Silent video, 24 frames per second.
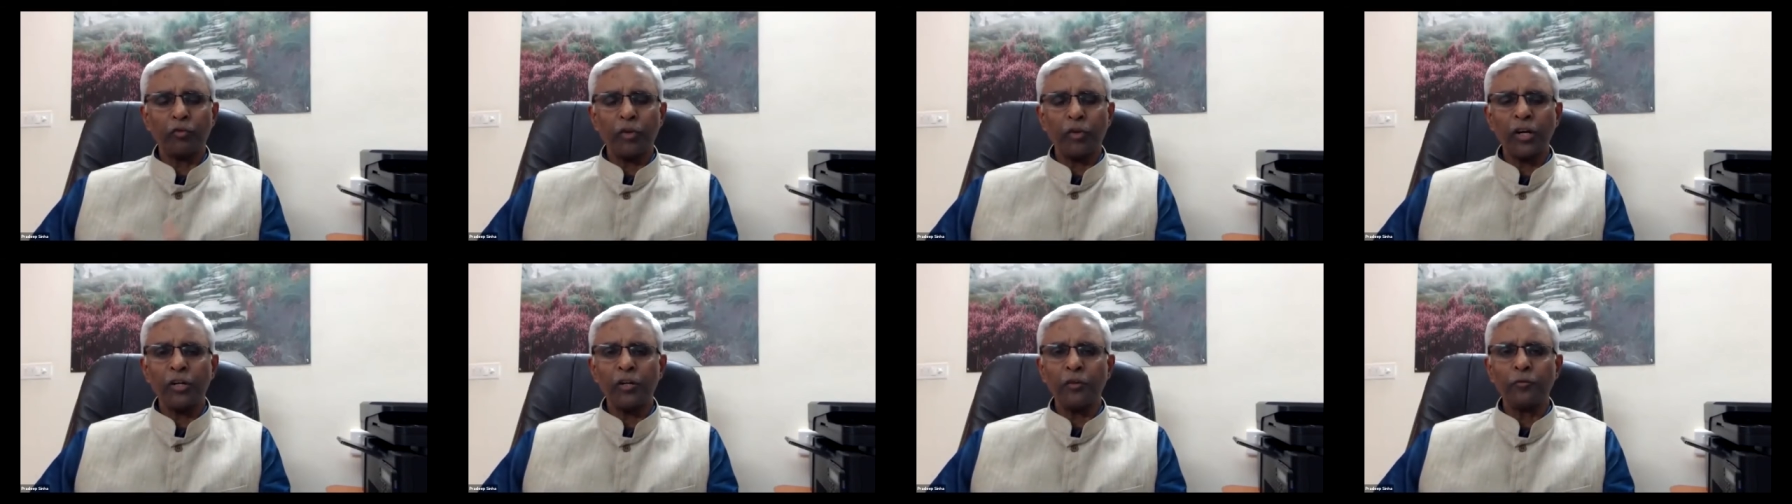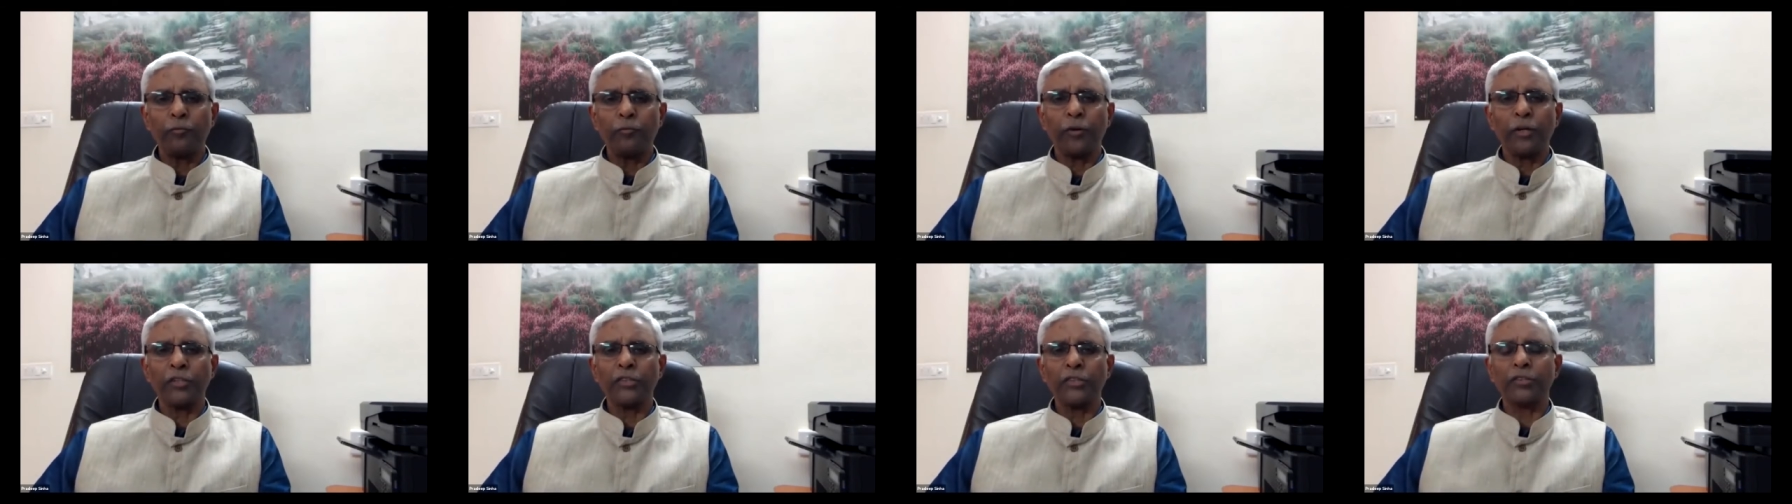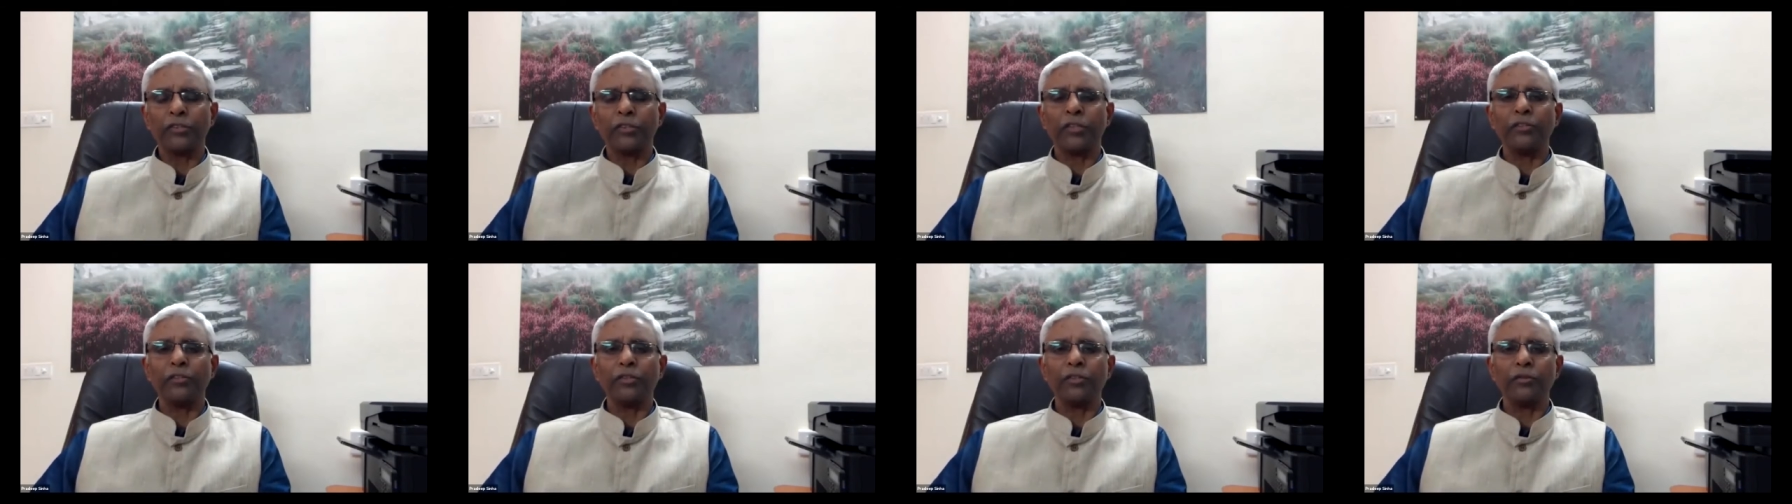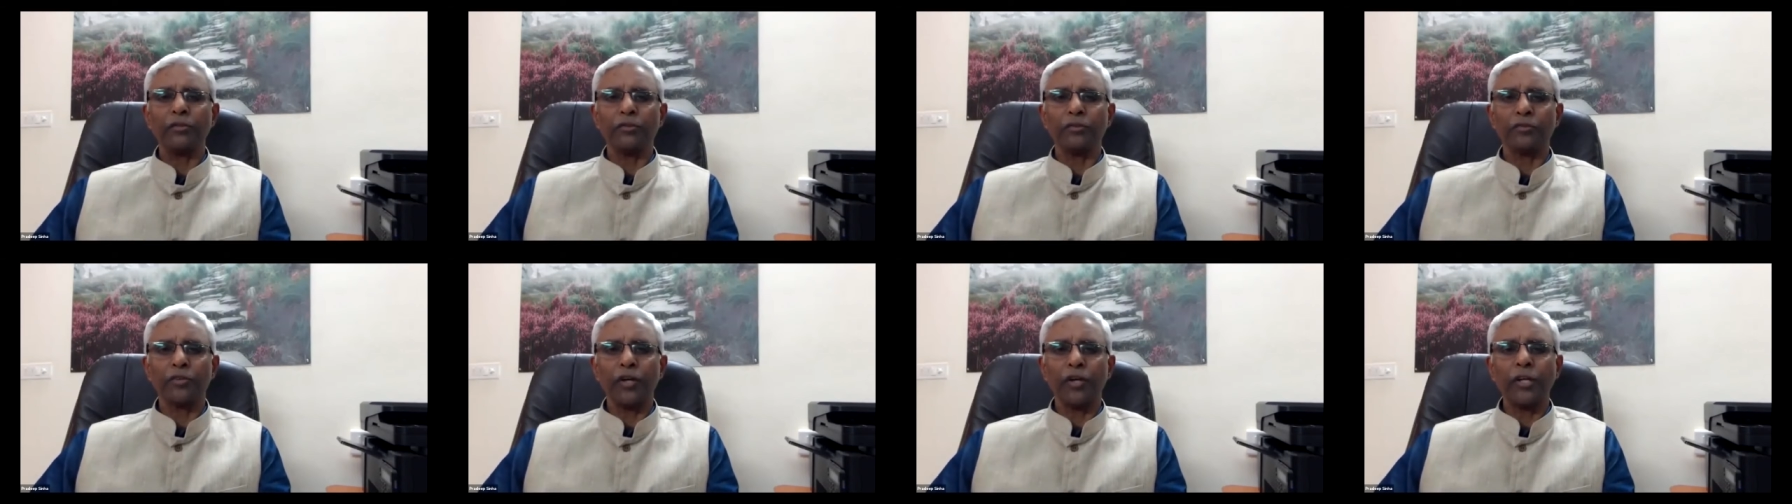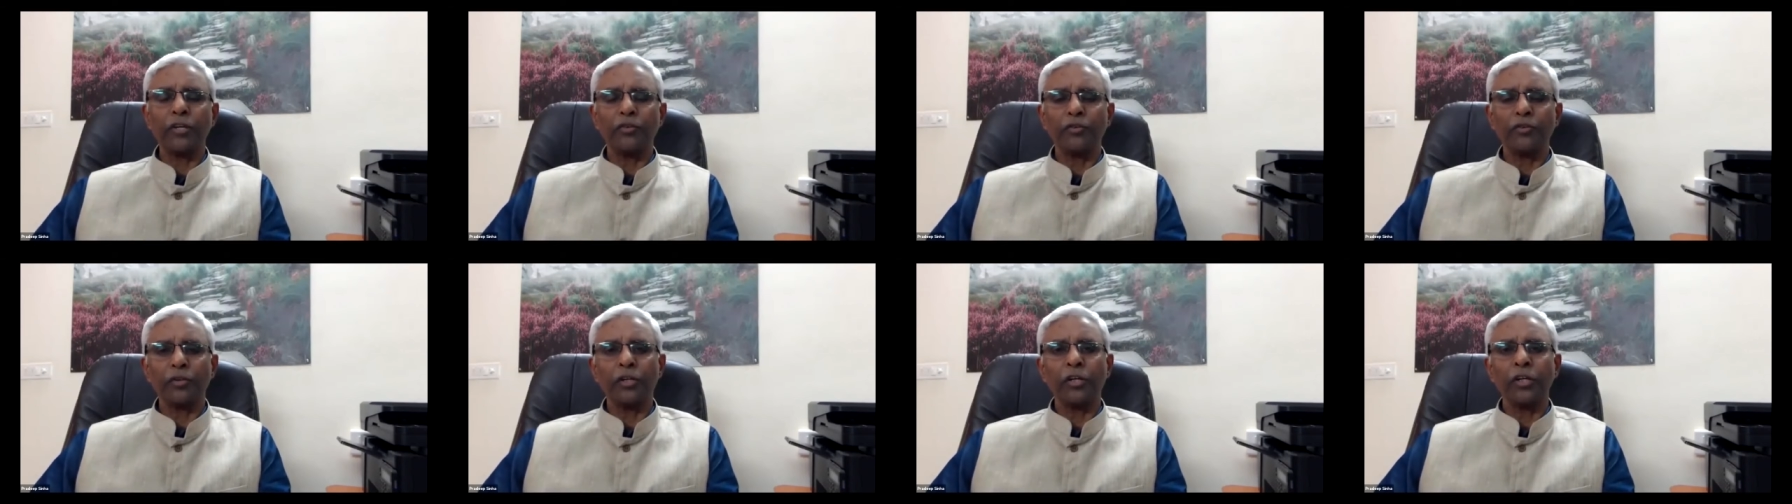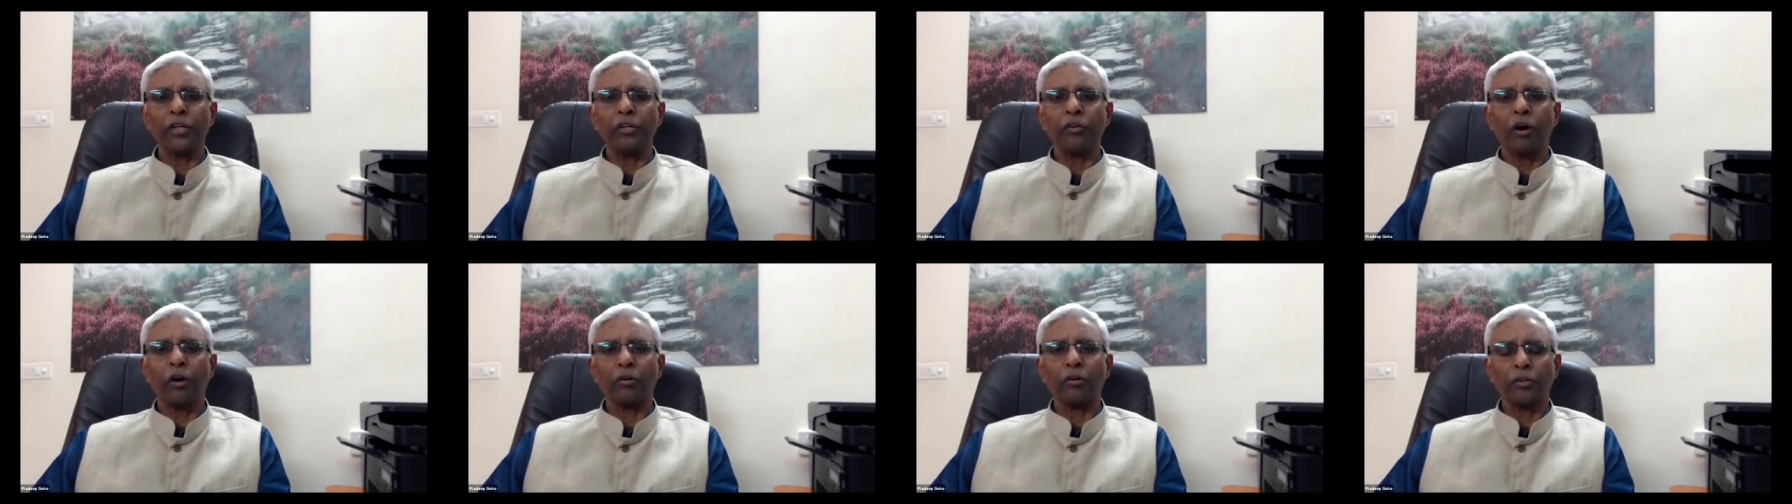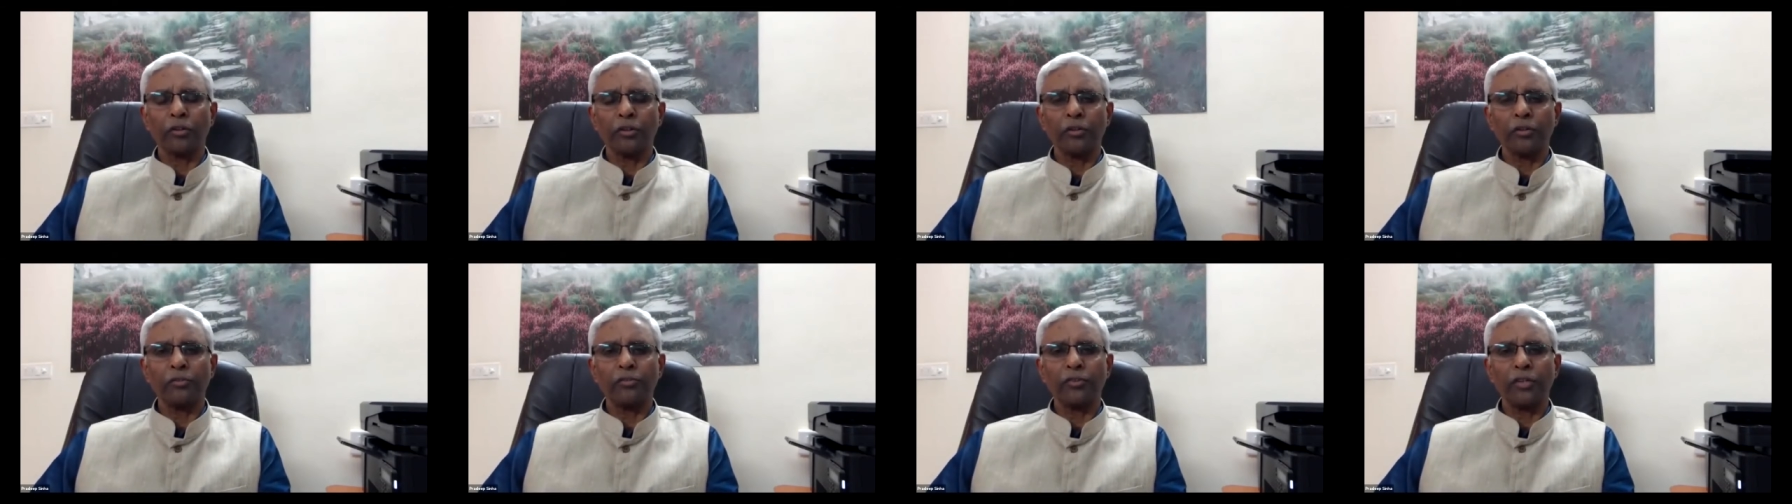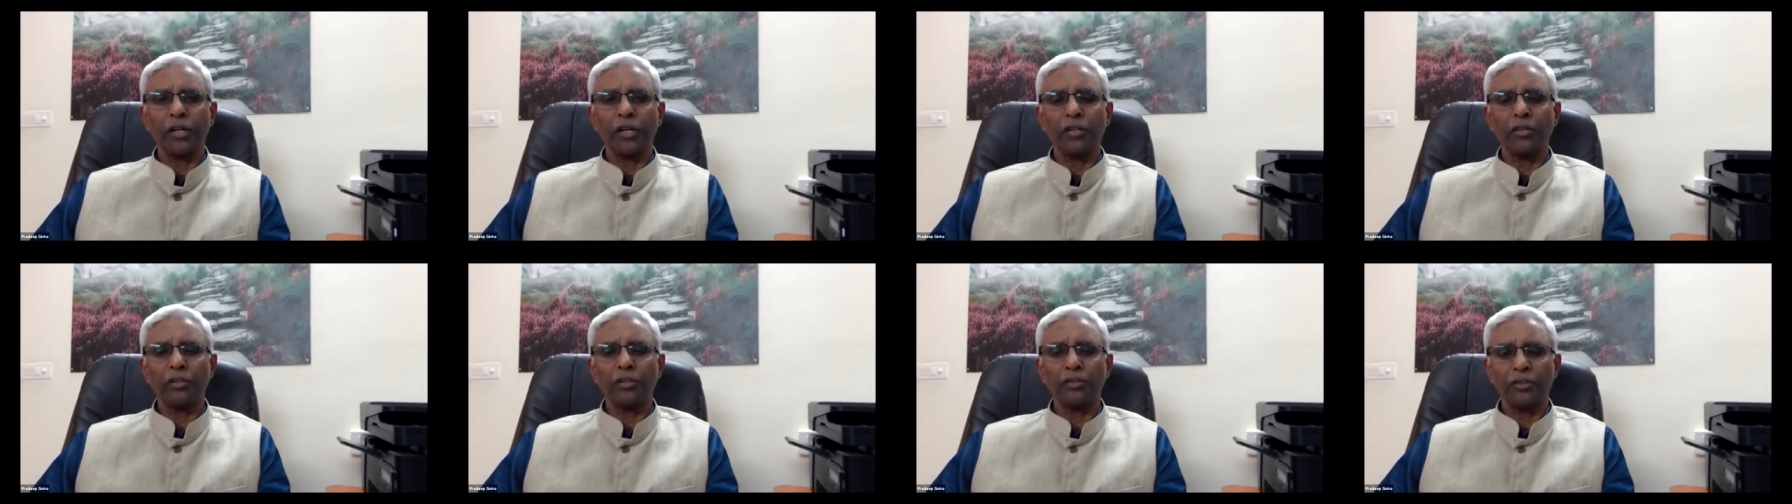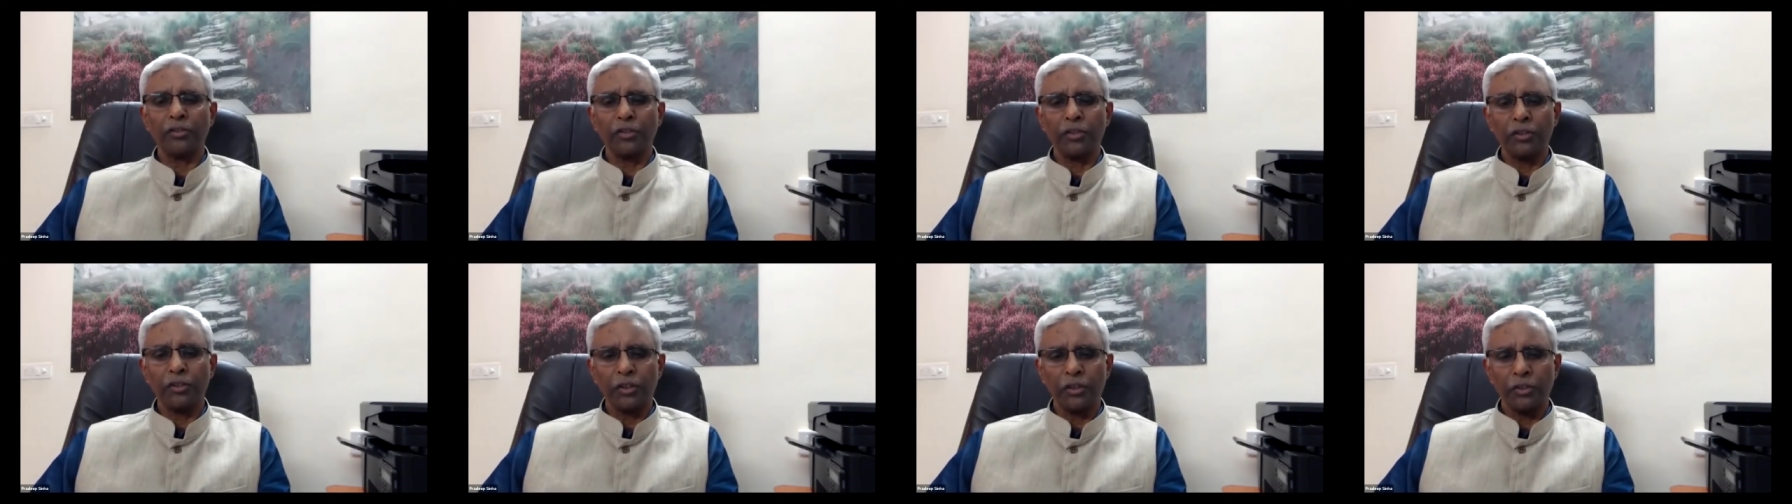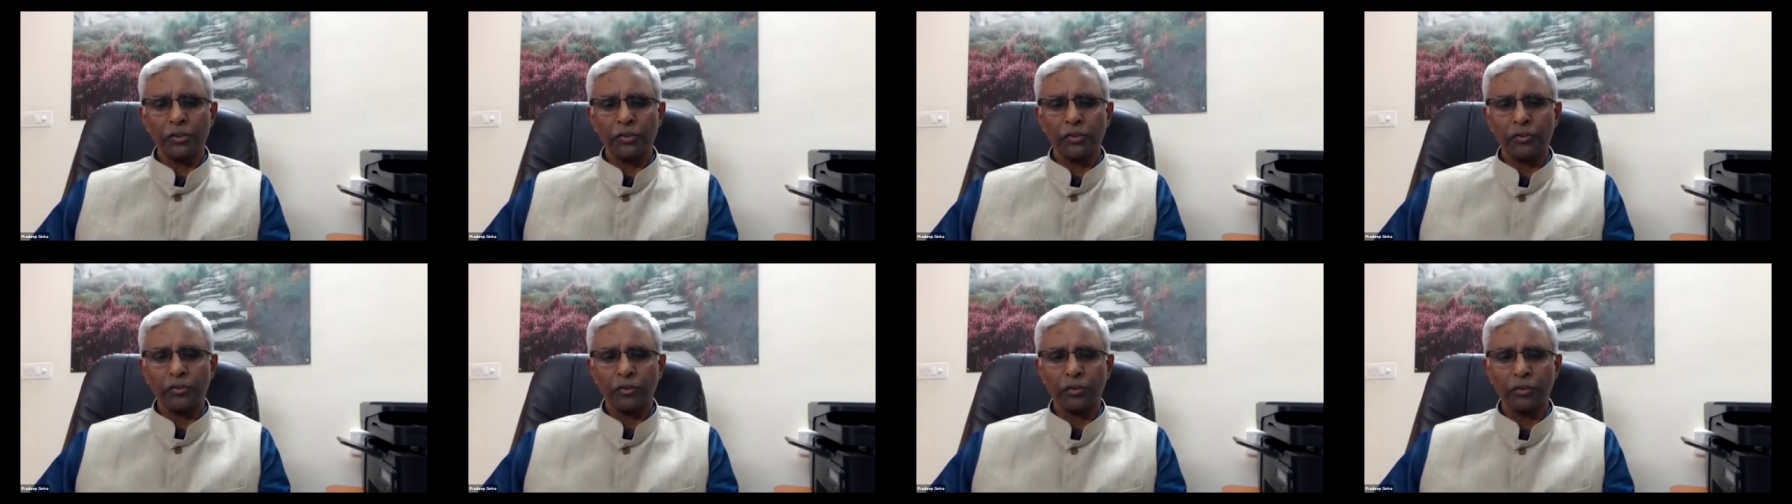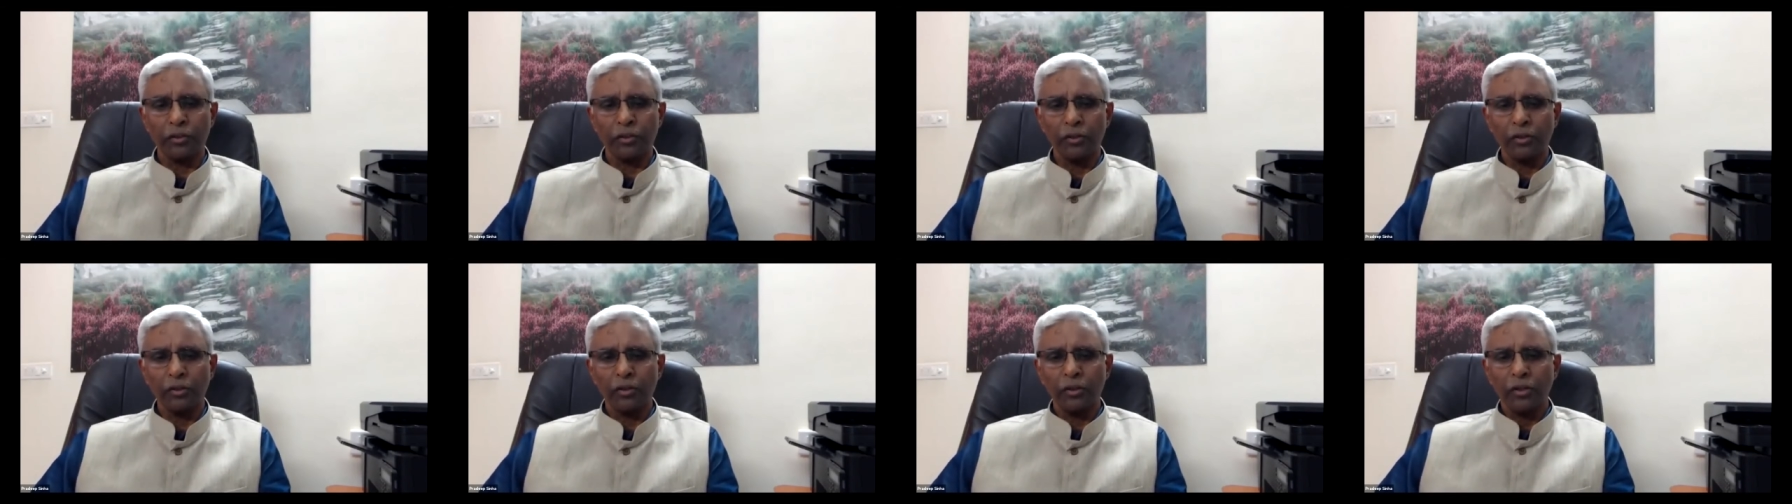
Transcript: 21st century doctors and engineers